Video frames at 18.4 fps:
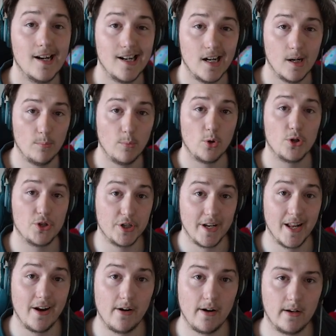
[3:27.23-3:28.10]
more
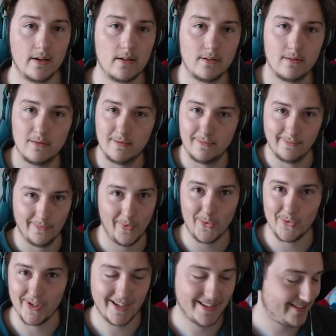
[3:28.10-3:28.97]
generic
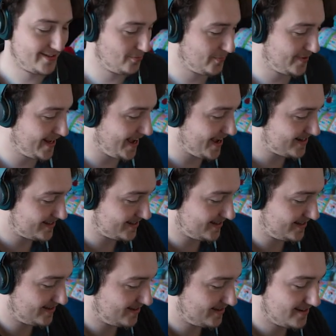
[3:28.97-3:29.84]
music that we had,
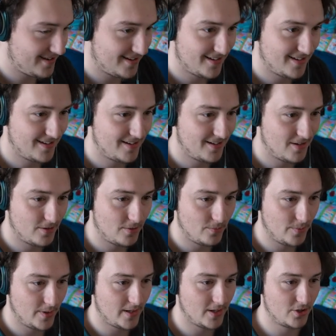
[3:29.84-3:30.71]

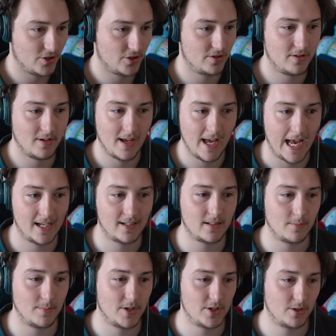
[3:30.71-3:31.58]
we can just
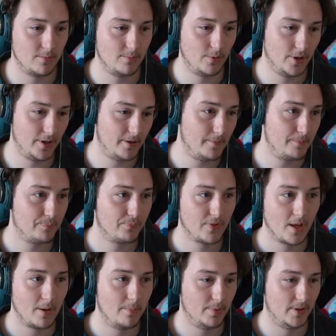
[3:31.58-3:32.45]
exclamation point,
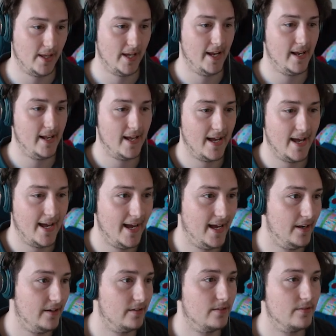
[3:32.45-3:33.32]
play,
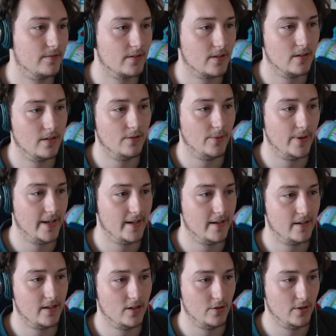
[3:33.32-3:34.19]
add. Oh wait,
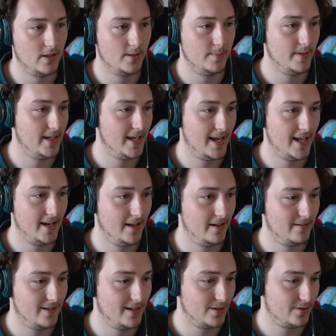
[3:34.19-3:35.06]
you need to be in a
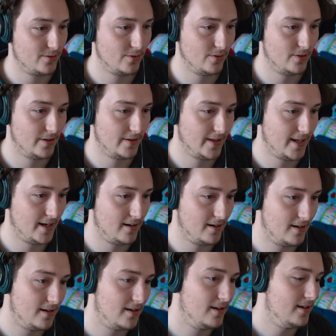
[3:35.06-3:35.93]
Discord and then...
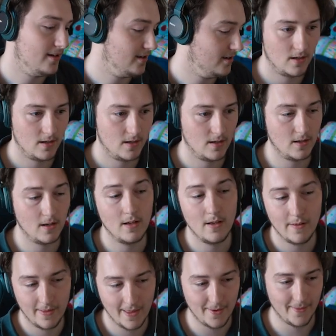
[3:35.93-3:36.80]

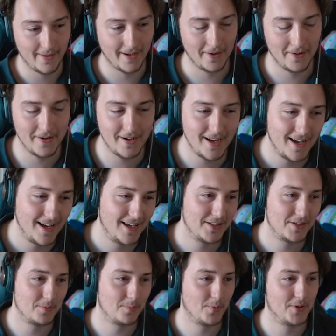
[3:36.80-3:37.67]
There we go.
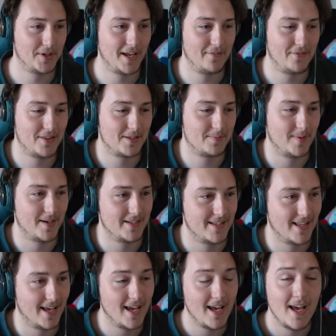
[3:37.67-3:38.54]
So have the space
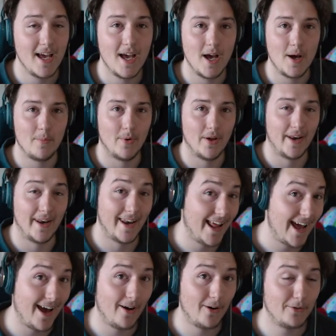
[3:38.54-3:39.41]
there. But
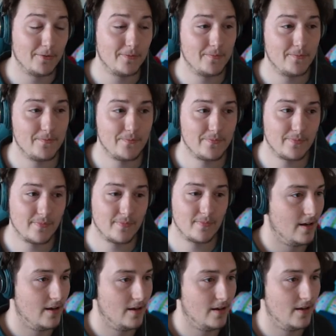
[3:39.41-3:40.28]
now,
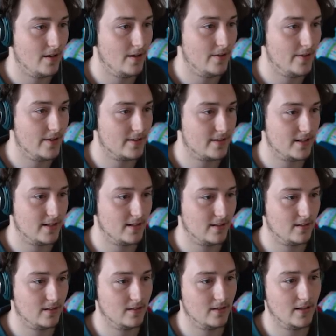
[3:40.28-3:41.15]
this
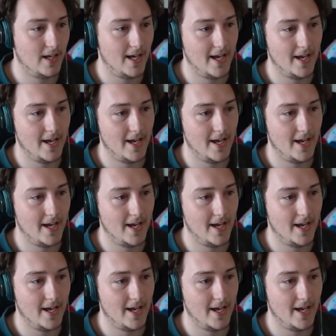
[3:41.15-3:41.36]
little